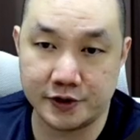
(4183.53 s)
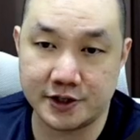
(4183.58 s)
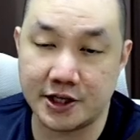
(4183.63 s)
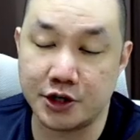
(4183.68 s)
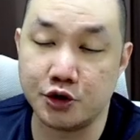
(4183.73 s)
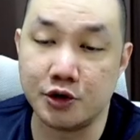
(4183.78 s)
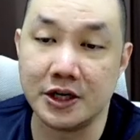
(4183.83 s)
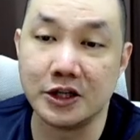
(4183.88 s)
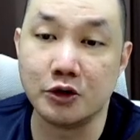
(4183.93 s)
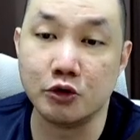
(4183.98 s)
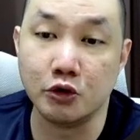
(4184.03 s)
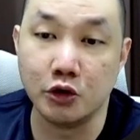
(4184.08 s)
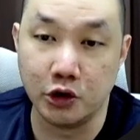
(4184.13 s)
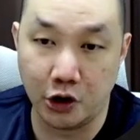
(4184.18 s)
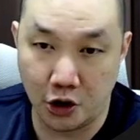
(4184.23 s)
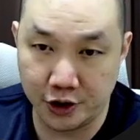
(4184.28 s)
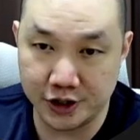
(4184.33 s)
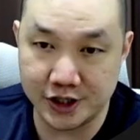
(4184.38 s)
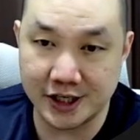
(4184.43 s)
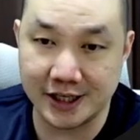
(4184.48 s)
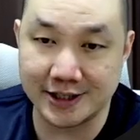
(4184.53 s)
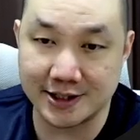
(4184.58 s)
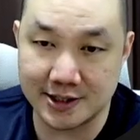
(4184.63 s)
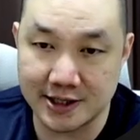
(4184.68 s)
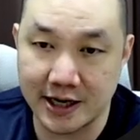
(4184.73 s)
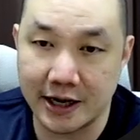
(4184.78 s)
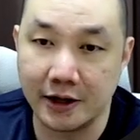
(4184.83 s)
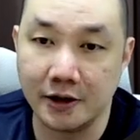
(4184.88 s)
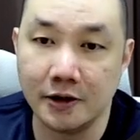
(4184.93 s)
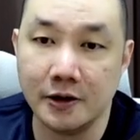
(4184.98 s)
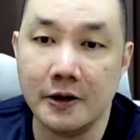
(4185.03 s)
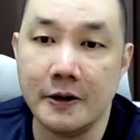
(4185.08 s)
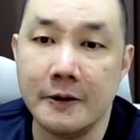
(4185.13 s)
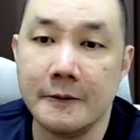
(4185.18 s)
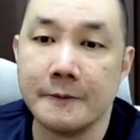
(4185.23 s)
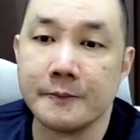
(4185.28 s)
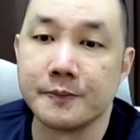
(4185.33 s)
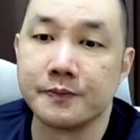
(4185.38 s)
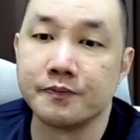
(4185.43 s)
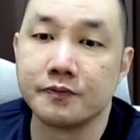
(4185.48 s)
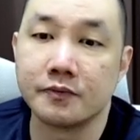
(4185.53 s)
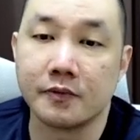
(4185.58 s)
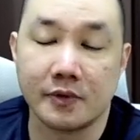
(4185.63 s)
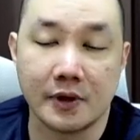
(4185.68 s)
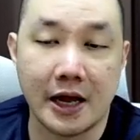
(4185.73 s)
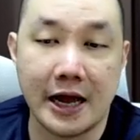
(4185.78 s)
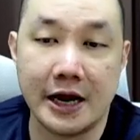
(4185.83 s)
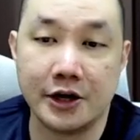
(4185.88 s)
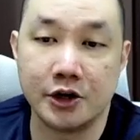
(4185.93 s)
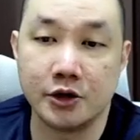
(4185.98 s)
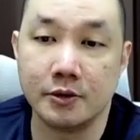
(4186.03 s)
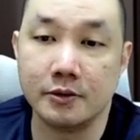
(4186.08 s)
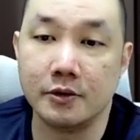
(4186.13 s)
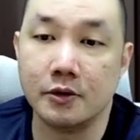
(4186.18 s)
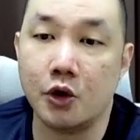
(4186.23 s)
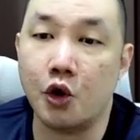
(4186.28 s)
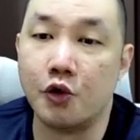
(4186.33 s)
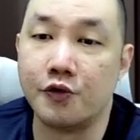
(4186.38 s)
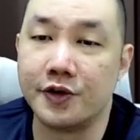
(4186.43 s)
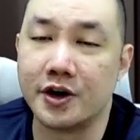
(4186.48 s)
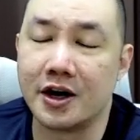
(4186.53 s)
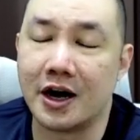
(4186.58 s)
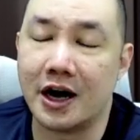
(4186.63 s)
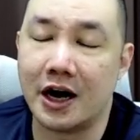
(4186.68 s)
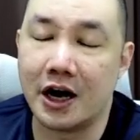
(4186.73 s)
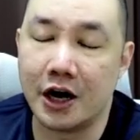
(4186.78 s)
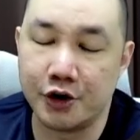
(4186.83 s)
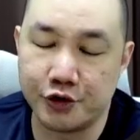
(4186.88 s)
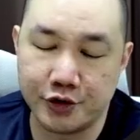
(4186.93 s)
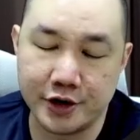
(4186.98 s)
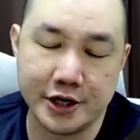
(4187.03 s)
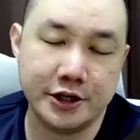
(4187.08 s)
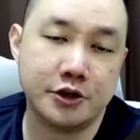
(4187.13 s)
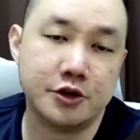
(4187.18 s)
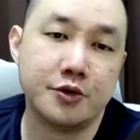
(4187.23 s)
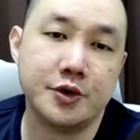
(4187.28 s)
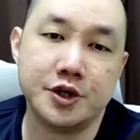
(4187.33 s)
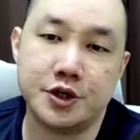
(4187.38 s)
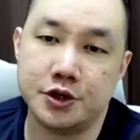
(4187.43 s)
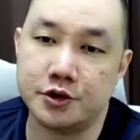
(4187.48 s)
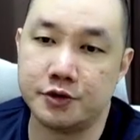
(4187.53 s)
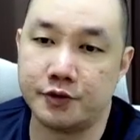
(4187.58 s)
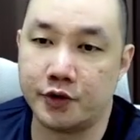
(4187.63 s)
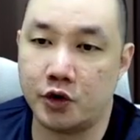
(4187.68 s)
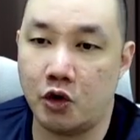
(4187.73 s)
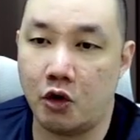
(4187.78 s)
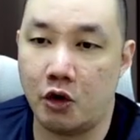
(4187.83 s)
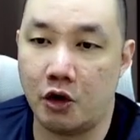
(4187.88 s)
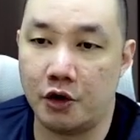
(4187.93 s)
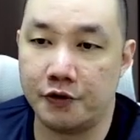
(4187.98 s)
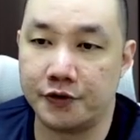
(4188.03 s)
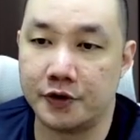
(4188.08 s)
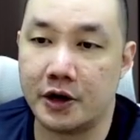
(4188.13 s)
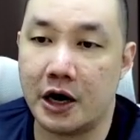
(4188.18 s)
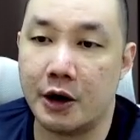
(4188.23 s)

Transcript: that you need to launch and sell, and over 100 iterations of a core offer. I